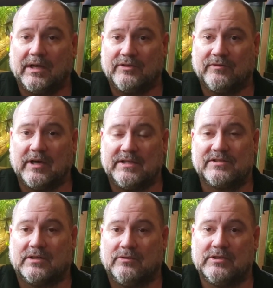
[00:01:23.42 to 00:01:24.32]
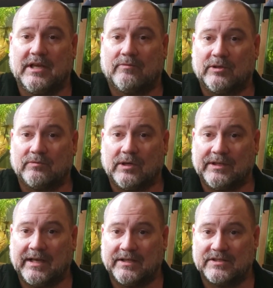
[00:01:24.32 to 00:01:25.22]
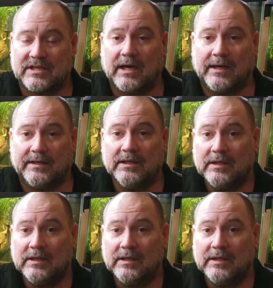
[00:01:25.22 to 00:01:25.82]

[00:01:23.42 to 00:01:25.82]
device, so you can't really run that inside.